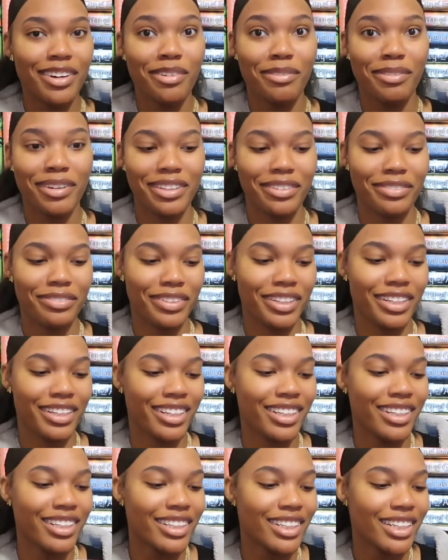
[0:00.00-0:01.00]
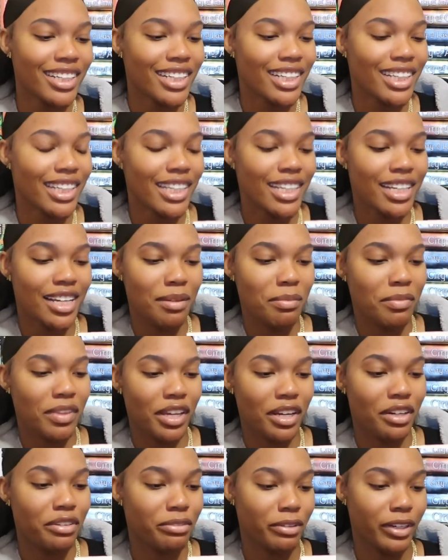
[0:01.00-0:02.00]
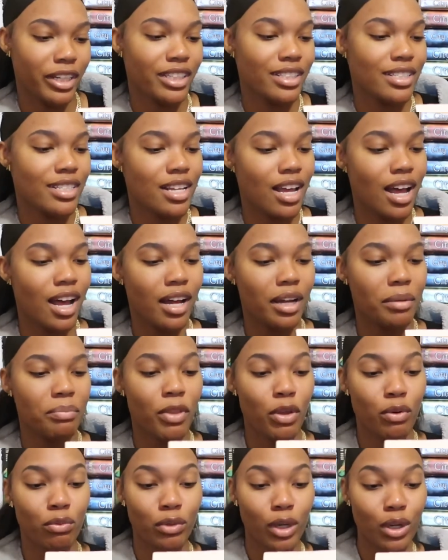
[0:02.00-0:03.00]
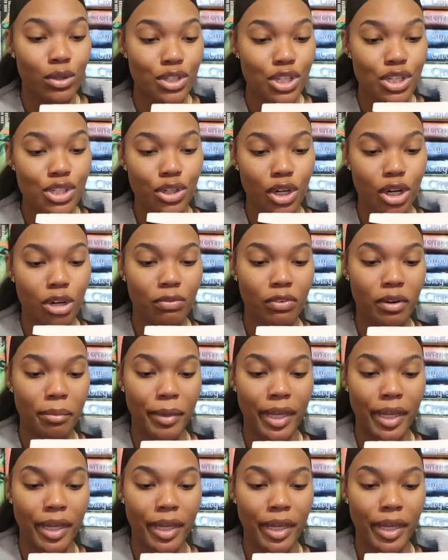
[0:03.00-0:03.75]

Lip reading: what the fuck? I'm thinking of Friends. Roses grow from